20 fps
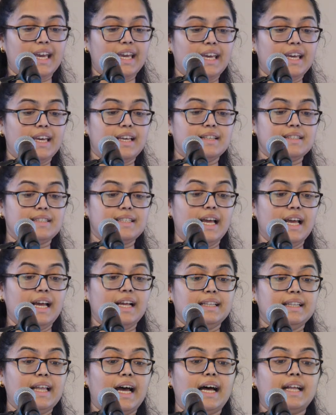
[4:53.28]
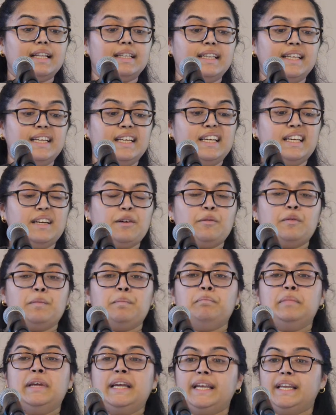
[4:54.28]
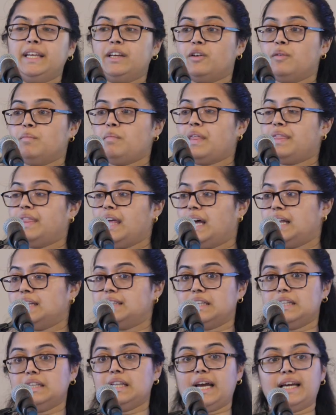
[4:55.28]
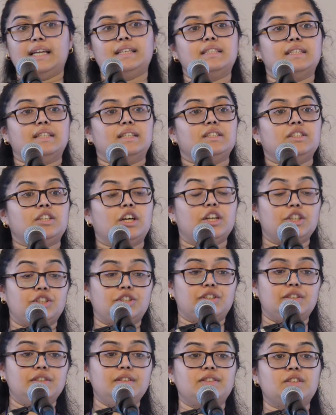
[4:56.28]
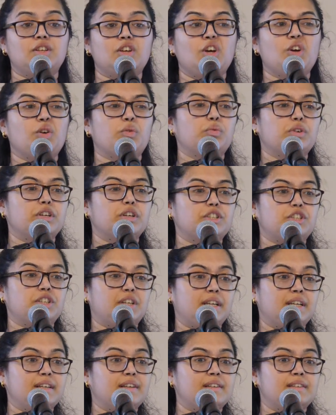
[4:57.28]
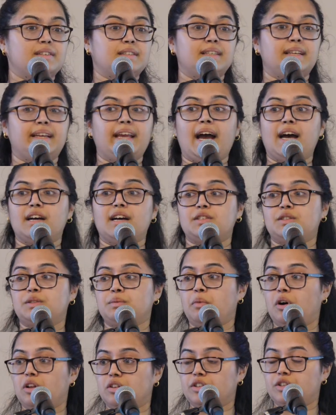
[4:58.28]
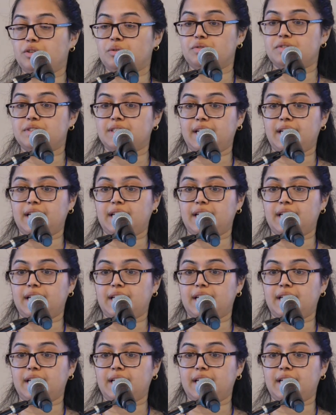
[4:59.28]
is that the medium that the light touches, which is the gas molecules